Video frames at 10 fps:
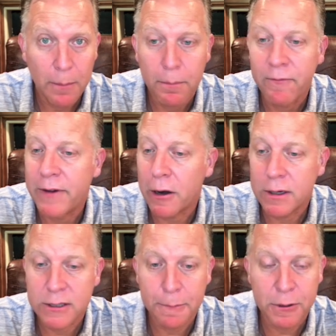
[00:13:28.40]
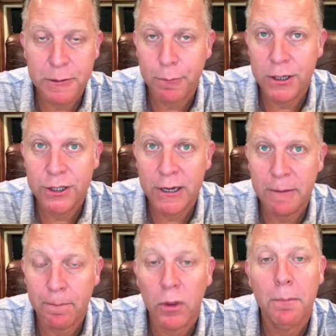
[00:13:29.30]
Very simple spreadsheet.
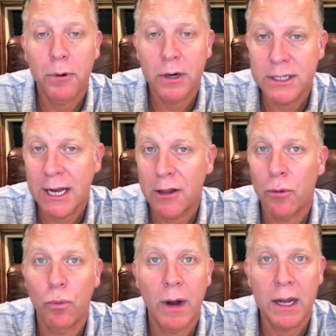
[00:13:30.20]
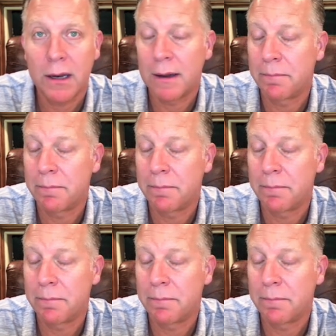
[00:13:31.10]
Put it together, run it.